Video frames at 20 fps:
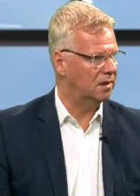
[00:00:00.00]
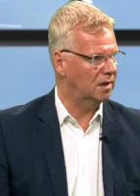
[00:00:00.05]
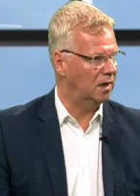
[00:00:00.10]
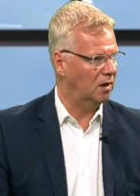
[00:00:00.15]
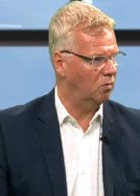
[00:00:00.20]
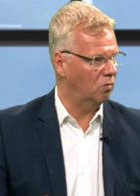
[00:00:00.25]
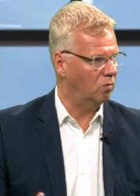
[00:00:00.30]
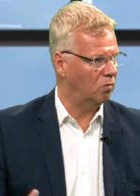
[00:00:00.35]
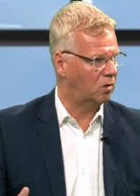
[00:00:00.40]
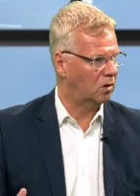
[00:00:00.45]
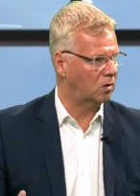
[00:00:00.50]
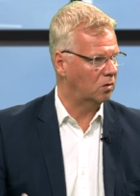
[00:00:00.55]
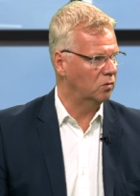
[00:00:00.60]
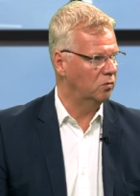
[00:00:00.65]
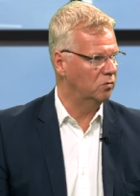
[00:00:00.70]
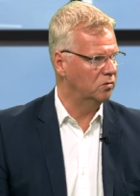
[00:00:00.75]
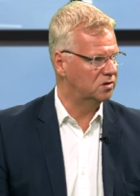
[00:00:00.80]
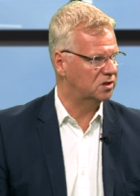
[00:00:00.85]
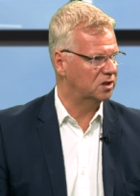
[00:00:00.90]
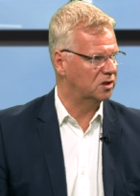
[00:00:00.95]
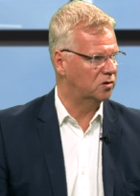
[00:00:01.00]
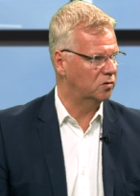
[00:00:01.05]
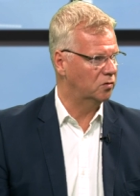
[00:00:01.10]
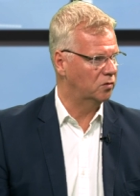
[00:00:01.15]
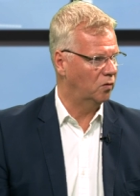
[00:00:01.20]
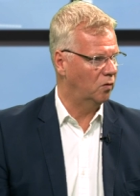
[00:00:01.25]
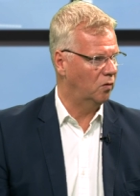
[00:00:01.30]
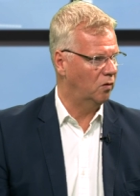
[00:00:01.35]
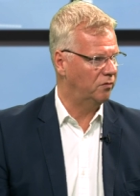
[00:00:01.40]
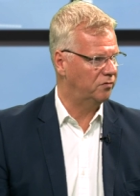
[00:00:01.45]
it will close the door
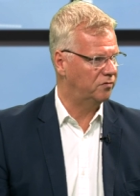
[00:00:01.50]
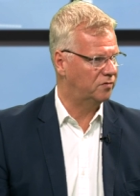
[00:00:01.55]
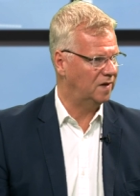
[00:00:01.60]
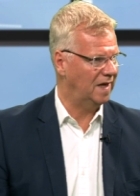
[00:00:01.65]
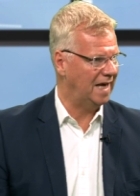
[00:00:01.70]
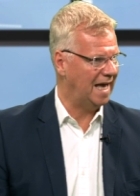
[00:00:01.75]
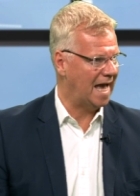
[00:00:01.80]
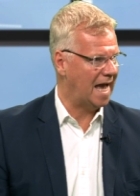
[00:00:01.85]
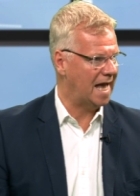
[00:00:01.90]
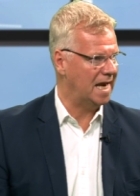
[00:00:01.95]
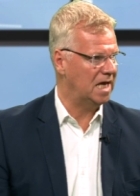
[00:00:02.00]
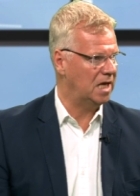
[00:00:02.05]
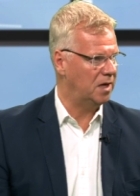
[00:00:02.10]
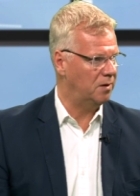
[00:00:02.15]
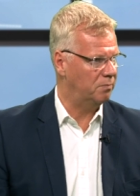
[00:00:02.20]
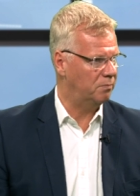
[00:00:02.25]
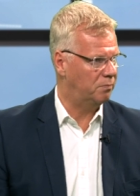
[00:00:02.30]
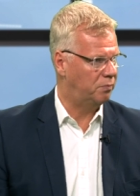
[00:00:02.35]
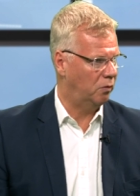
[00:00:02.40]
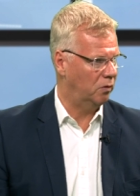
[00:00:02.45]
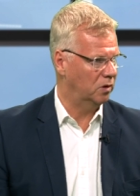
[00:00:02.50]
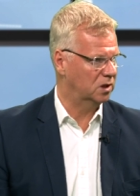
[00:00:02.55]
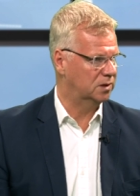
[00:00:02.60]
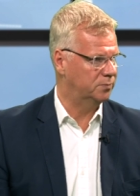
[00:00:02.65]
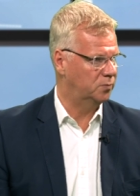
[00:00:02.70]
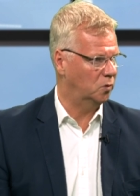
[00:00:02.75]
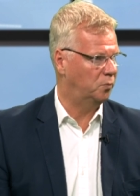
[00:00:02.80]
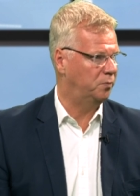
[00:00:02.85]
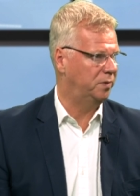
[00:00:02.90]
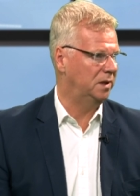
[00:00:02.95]
off to any
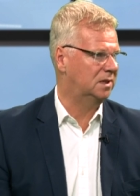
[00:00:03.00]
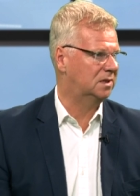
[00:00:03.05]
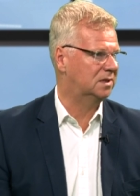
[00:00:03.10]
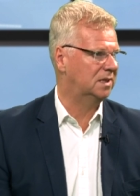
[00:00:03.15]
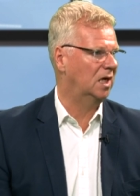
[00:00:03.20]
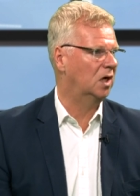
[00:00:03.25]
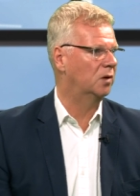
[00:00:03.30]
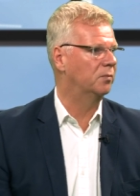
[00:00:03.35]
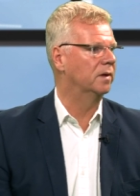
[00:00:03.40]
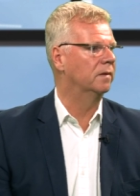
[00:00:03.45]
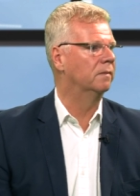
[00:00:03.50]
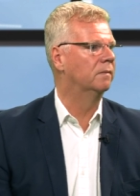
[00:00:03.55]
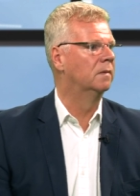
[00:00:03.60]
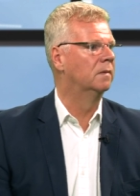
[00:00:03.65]
possible peace settlement.